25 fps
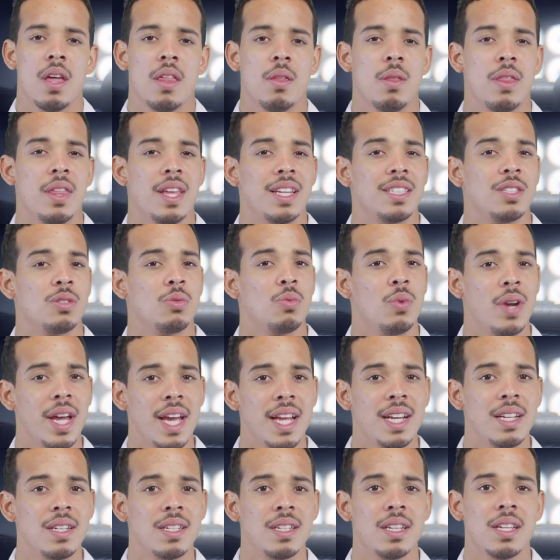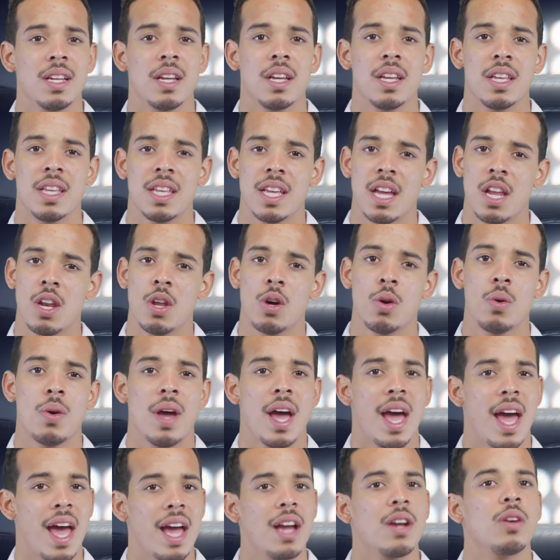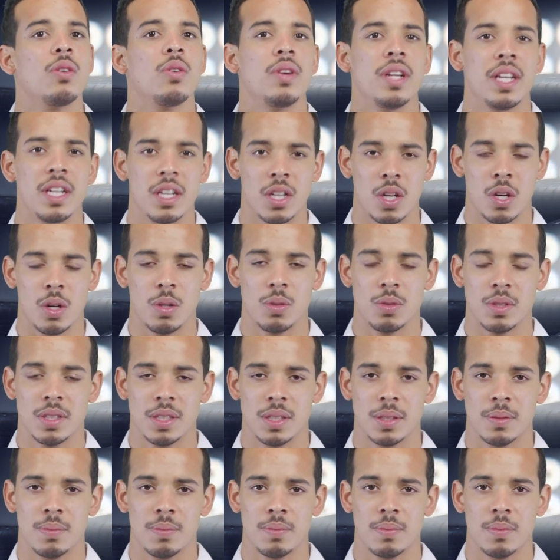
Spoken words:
There's red, yellow and green cones.